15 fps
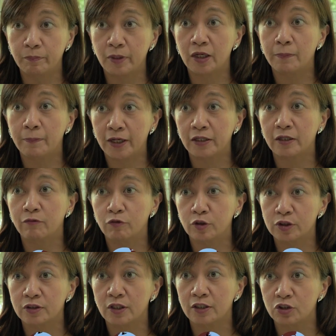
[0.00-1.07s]
the mega
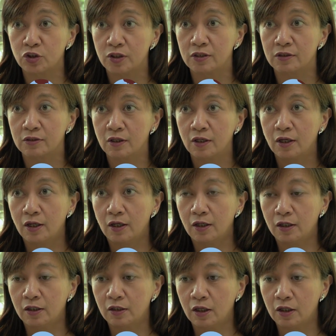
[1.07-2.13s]
biodiverse countries
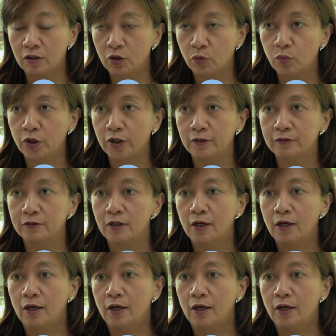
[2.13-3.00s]
in, in the world